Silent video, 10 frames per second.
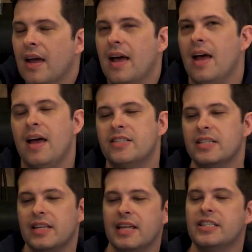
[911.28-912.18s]
Yeah, it
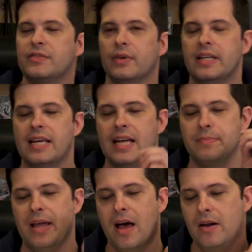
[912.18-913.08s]
just really
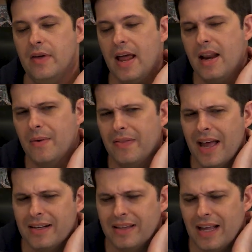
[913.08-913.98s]
takes me out of it. Anyway,
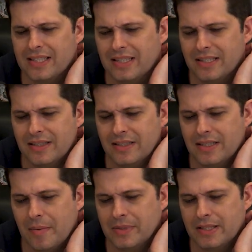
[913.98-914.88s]
that's
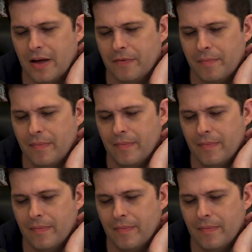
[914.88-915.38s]
some stuff.